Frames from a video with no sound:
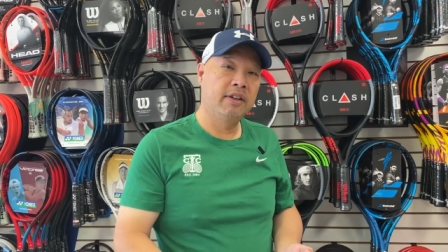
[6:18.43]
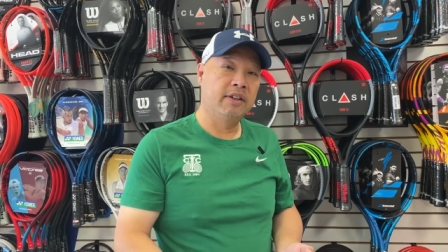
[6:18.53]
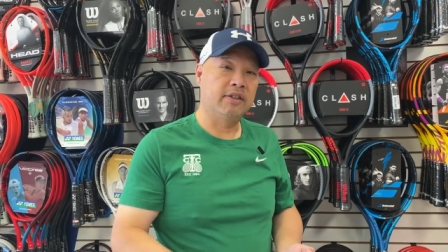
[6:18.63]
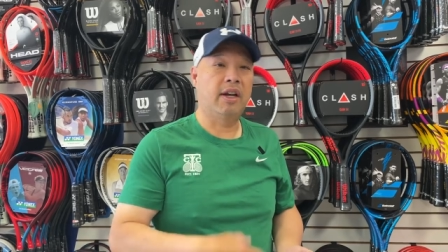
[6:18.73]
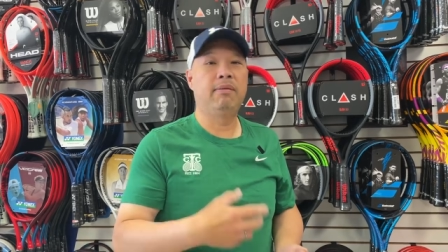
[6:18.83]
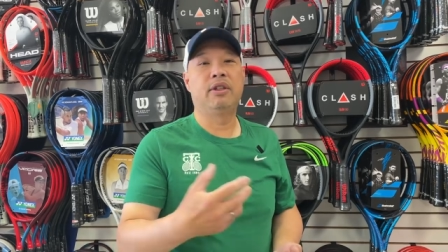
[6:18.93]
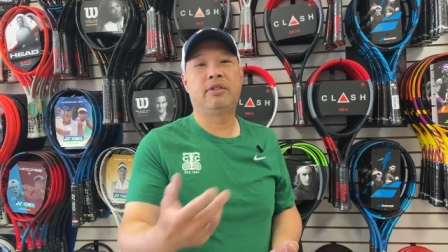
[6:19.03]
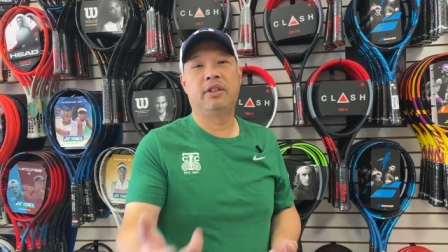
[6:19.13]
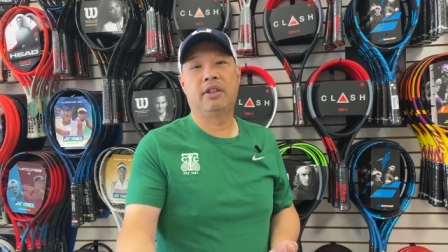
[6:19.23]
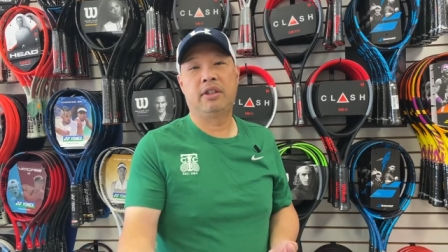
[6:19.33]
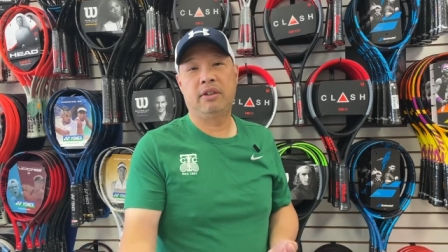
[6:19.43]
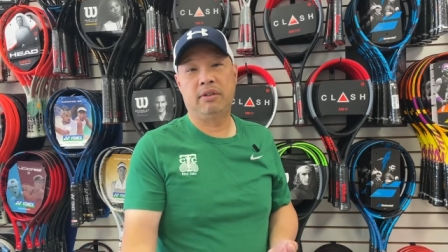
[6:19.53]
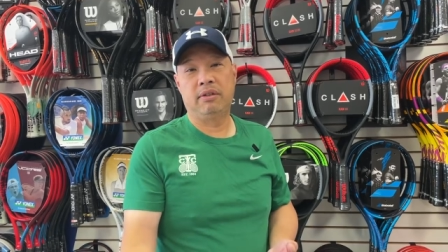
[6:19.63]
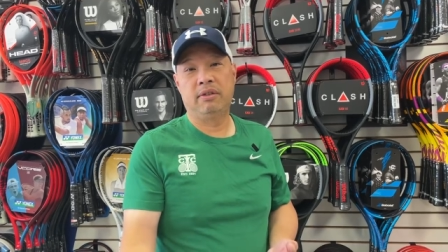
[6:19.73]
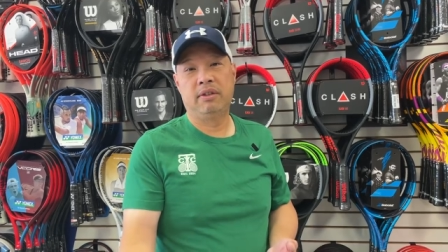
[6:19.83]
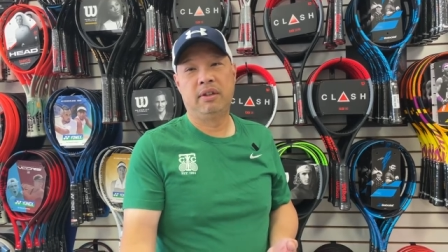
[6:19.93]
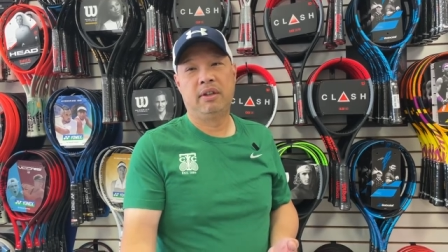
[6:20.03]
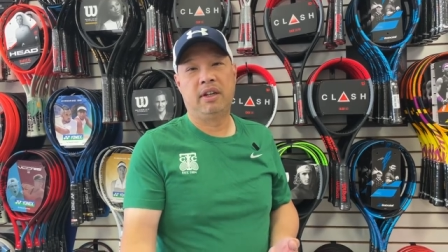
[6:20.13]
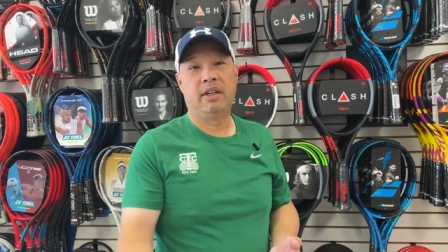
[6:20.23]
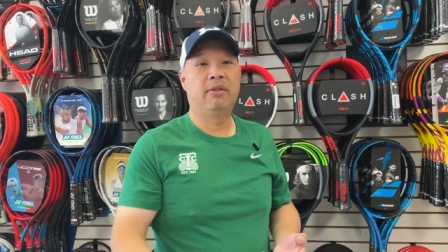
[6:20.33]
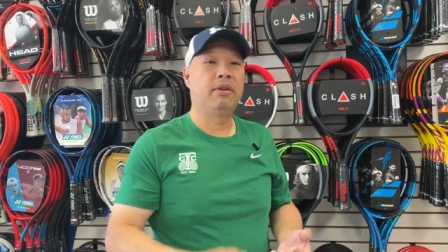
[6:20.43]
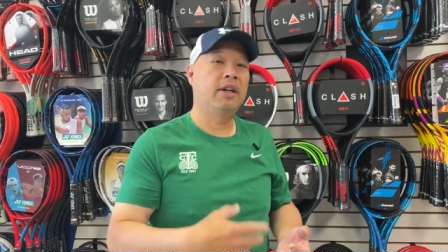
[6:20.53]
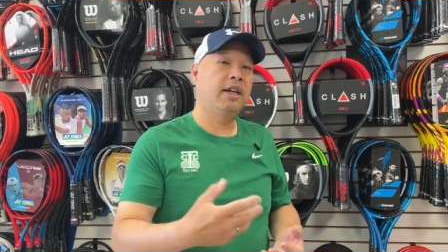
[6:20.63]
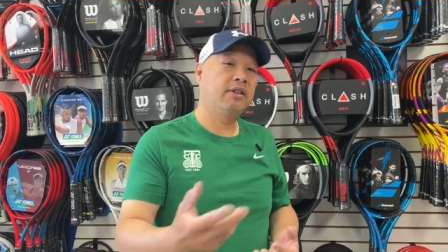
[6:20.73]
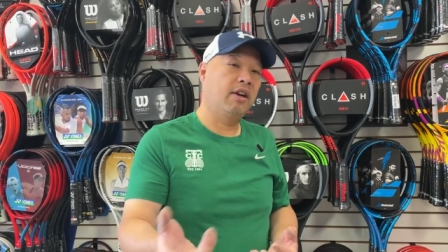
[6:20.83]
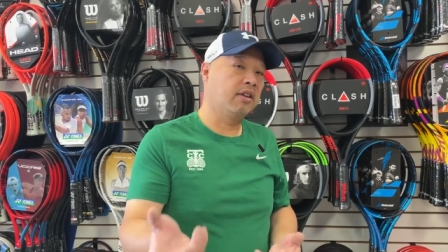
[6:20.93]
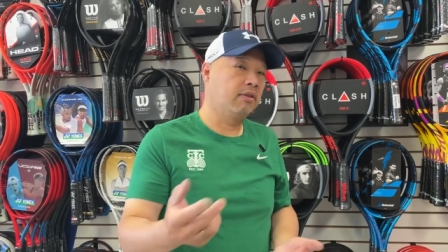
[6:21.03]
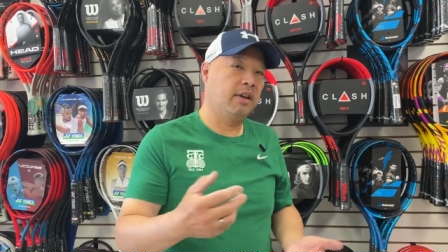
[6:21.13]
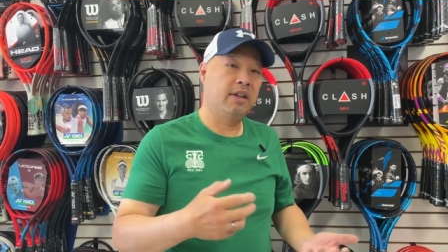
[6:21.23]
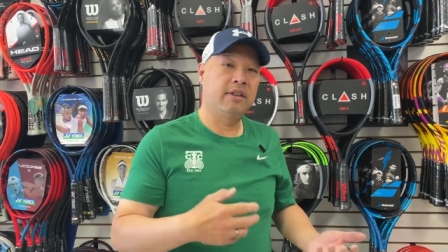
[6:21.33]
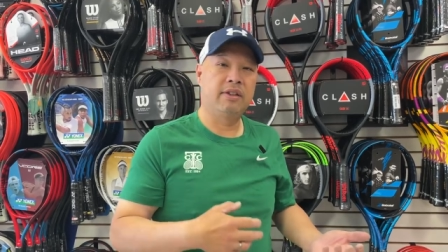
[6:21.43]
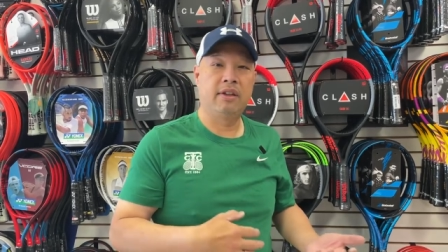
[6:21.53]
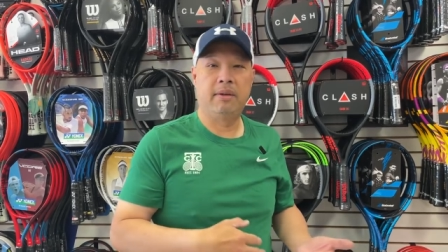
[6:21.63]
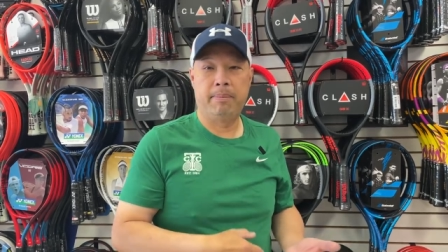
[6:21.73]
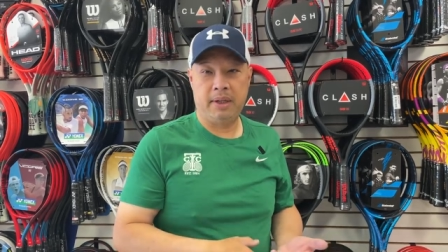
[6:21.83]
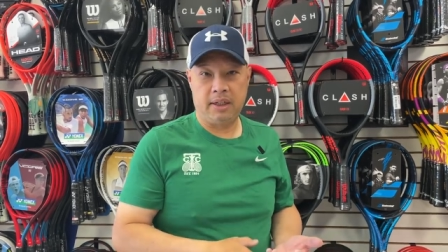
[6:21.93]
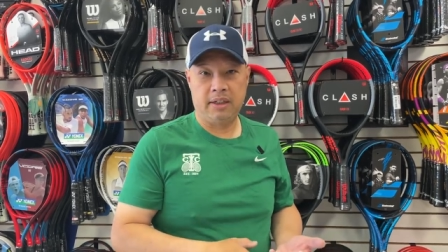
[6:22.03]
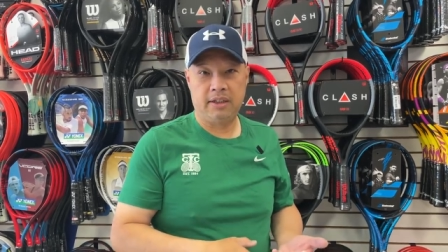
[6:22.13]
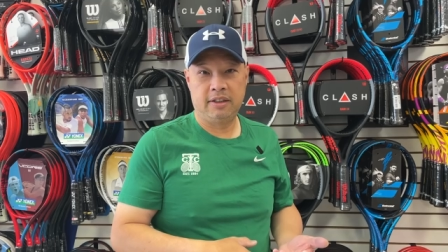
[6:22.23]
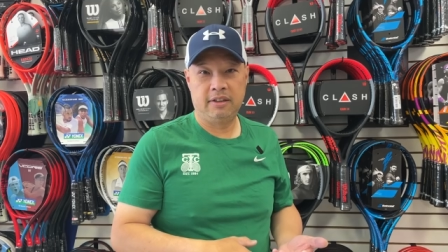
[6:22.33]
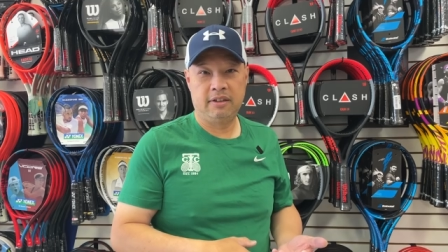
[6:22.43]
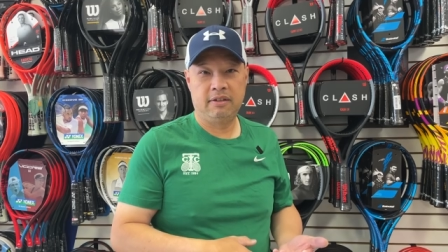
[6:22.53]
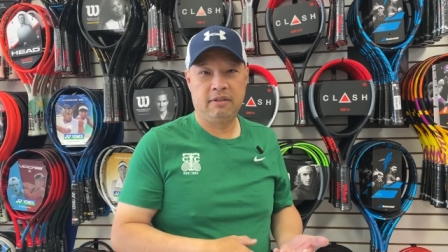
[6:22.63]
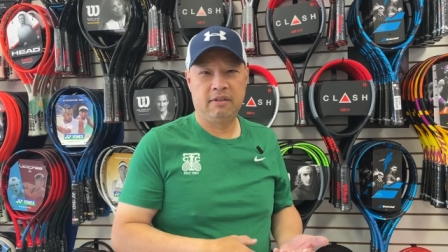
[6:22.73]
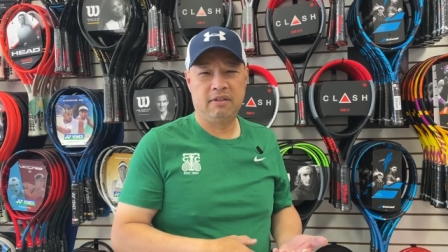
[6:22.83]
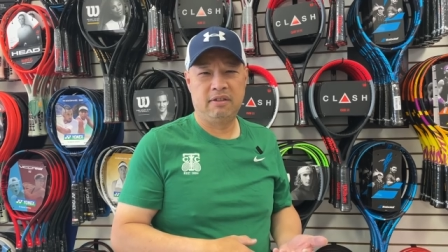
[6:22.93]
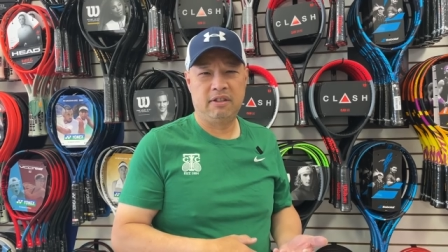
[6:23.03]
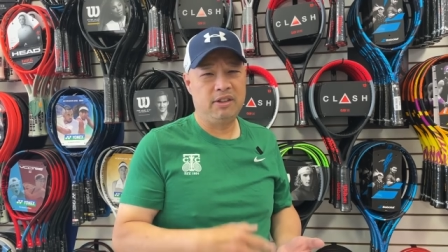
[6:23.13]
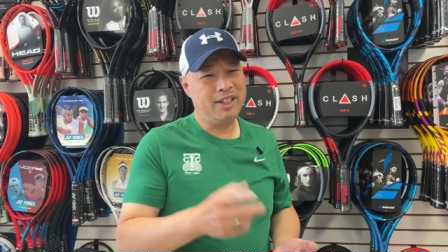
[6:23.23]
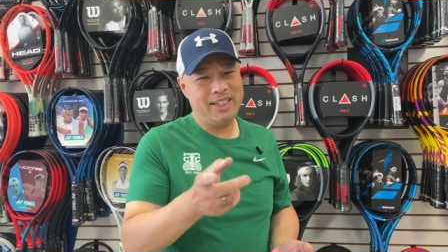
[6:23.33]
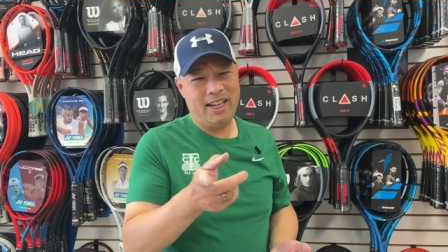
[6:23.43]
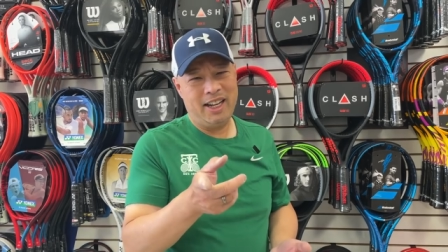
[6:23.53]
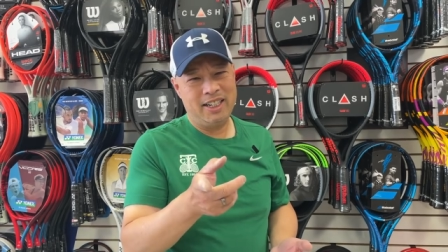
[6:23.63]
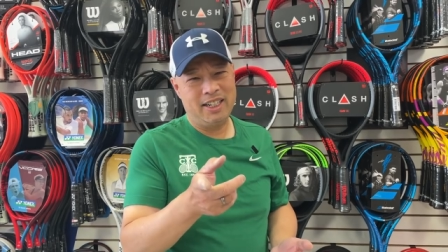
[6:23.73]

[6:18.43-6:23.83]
Because I'm listening to you, and then when I talk, you ain't listening to me. You get that?